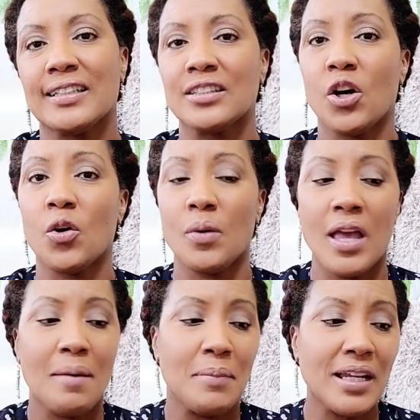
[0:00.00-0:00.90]
So
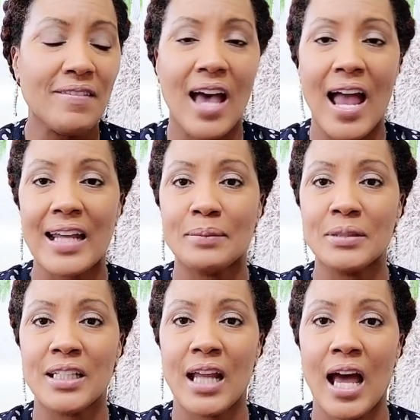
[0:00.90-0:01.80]
many of the items
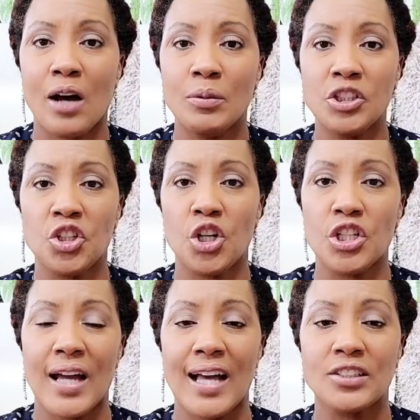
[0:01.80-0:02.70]
that I'll be showing you
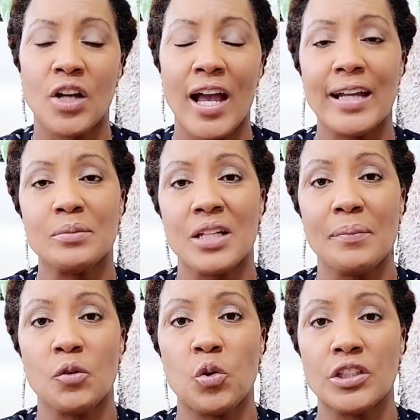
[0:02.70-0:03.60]
guys are items that I'm
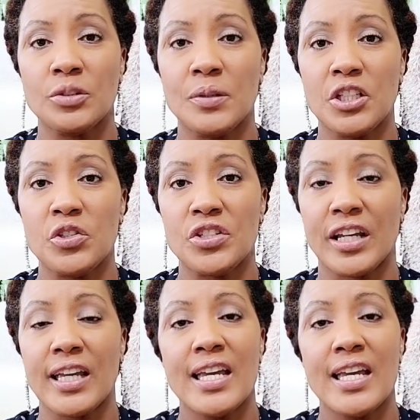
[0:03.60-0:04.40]
going to be using